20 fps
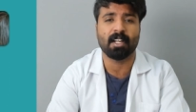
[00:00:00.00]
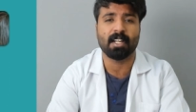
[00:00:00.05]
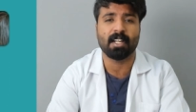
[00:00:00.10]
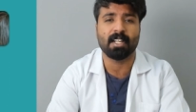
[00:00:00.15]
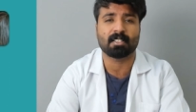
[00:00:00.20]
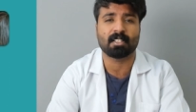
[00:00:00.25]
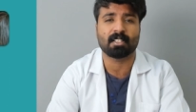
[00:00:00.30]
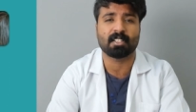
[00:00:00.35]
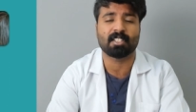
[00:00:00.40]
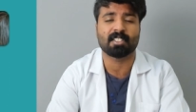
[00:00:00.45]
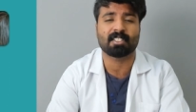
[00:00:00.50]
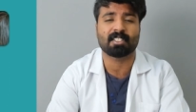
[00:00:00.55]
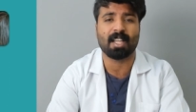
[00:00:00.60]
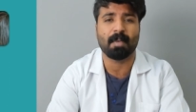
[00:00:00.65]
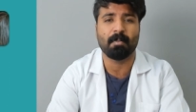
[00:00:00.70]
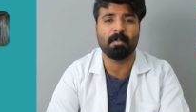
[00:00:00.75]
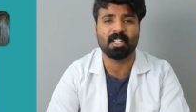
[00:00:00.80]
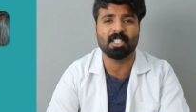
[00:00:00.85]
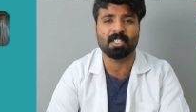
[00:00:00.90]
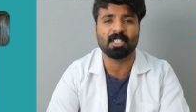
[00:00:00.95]
released and these
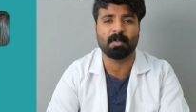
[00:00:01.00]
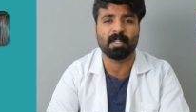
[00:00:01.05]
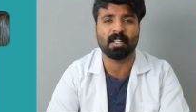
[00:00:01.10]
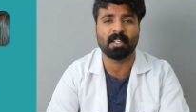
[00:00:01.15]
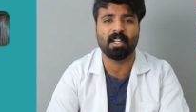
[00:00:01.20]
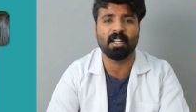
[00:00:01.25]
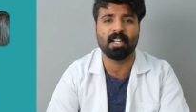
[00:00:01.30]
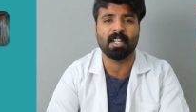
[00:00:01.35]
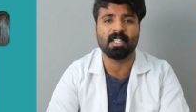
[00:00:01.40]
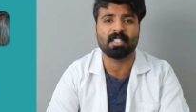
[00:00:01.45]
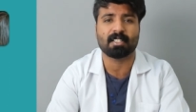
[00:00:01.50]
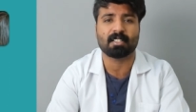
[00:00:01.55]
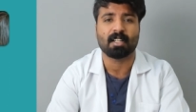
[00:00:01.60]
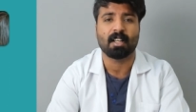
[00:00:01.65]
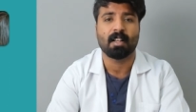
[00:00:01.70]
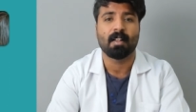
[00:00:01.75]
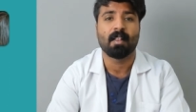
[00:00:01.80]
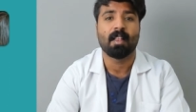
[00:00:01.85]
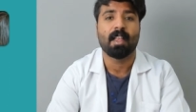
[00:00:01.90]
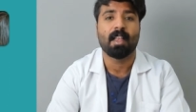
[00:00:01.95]
chemicals being released,
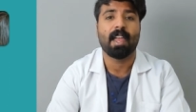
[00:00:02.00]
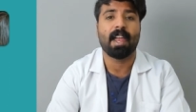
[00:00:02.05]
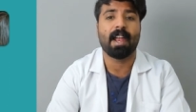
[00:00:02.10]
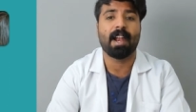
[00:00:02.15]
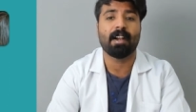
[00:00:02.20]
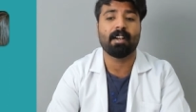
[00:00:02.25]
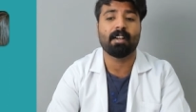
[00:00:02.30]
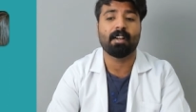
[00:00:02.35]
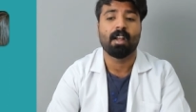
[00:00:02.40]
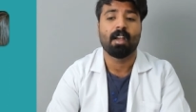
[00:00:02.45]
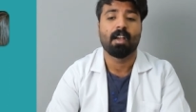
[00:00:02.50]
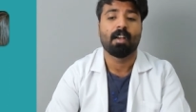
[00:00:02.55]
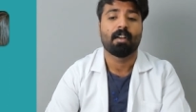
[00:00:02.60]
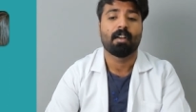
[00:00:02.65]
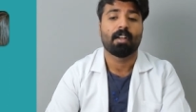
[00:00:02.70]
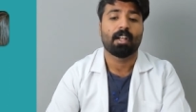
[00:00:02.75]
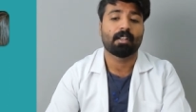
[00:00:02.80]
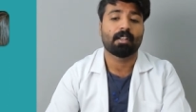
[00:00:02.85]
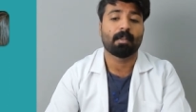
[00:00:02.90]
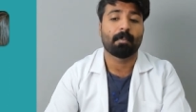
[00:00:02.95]
and
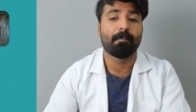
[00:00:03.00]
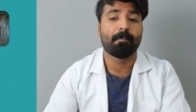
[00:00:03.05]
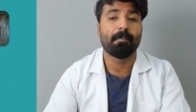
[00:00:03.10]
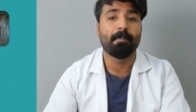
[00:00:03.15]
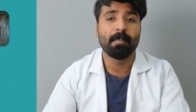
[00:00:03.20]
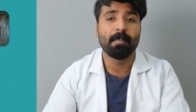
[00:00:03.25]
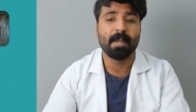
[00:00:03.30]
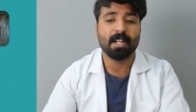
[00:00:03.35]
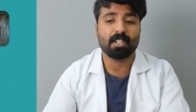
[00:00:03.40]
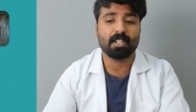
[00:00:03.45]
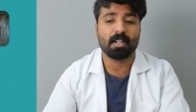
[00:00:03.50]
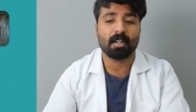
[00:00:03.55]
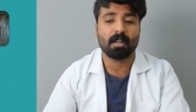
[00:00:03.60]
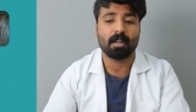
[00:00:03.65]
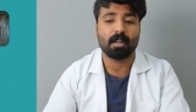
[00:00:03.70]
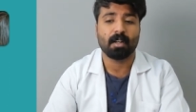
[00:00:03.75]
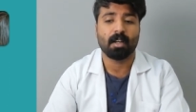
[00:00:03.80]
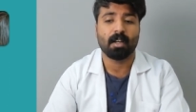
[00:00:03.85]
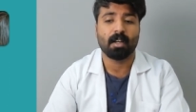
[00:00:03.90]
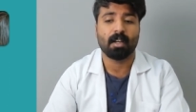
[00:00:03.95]
the
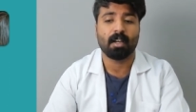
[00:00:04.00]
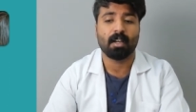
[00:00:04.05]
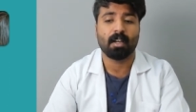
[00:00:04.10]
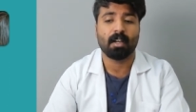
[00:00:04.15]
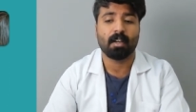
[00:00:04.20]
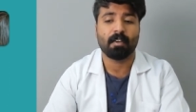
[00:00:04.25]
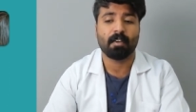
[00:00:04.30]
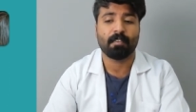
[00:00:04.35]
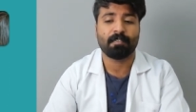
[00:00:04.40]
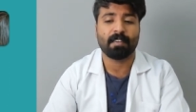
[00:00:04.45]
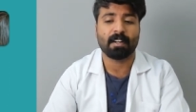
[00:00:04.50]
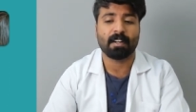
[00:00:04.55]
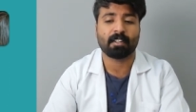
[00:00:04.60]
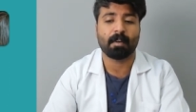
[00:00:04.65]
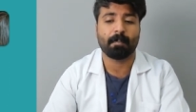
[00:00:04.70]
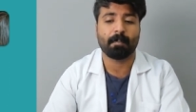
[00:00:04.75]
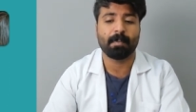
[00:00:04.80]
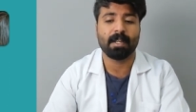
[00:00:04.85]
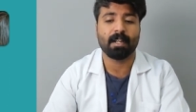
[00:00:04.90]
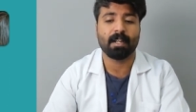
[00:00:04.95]
major uh,
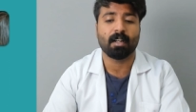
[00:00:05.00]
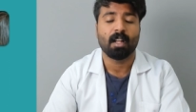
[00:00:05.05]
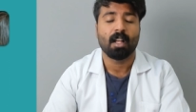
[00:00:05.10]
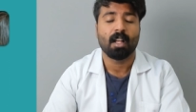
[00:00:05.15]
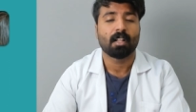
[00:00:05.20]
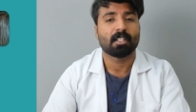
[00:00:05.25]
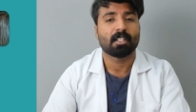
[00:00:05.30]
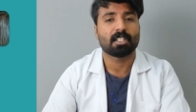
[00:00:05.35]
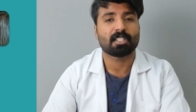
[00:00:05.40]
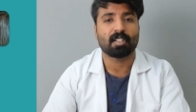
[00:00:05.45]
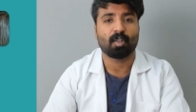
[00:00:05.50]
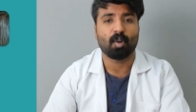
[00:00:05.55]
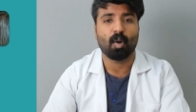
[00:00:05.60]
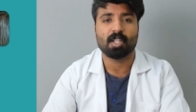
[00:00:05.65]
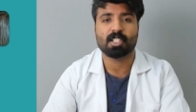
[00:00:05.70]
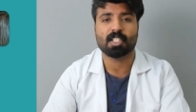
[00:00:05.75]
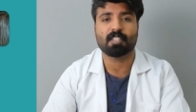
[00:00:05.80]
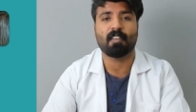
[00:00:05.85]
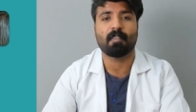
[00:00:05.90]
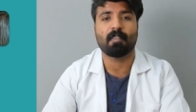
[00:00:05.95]
factor being this
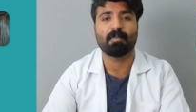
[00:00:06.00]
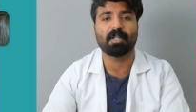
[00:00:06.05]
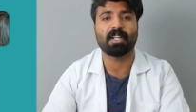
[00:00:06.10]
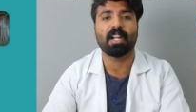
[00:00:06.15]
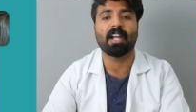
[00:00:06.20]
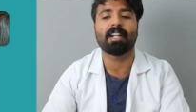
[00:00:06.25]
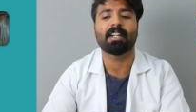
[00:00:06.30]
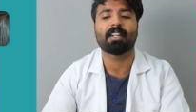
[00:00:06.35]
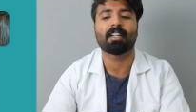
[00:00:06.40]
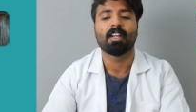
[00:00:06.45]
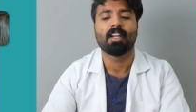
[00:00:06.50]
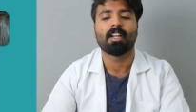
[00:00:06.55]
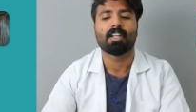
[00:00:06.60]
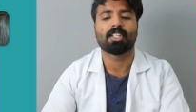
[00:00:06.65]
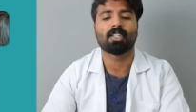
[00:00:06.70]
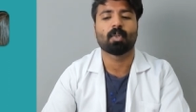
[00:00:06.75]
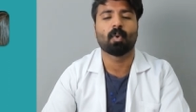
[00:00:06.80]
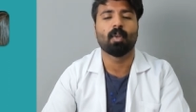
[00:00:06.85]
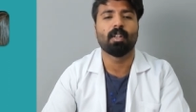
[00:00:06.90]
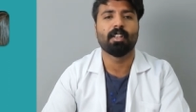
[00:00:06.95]
loss of appetite,
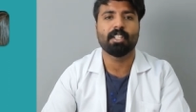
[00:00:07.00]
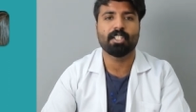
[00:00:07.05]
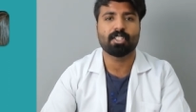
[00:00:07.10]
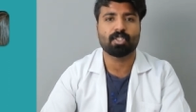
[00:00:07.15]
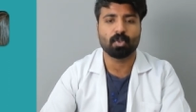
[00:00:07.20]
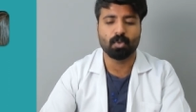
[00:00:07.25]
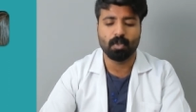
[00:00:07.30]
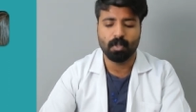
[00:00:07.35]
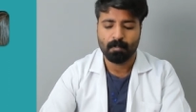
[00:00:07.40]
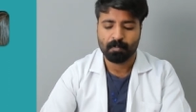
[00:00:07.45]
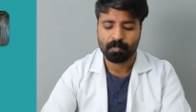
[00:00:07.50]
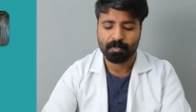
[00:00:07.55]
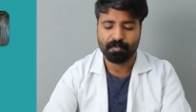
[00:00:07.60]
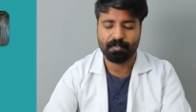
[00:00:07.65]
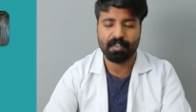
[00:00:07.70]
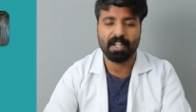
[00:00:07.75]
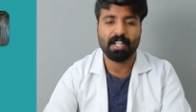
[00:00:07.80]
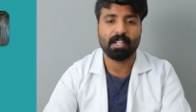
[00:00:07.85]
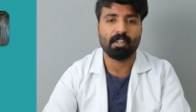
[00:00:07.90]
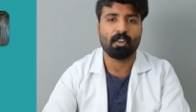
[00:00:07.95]
you will lead to
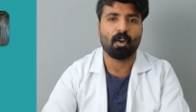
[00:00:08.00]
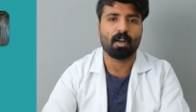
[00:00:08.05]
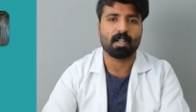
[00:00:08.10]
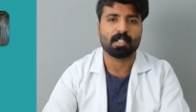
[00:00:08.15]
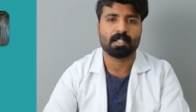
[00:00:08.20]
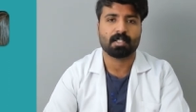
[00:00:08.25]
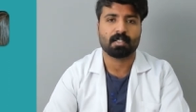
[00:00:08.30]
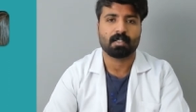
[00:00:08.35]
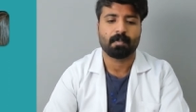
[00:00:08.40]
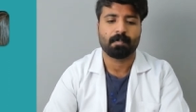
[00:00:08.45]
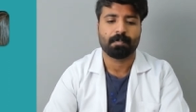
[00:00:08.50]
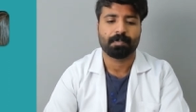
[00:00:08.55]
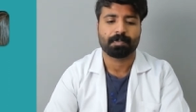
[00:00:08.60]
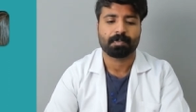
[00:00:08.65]
weight loss.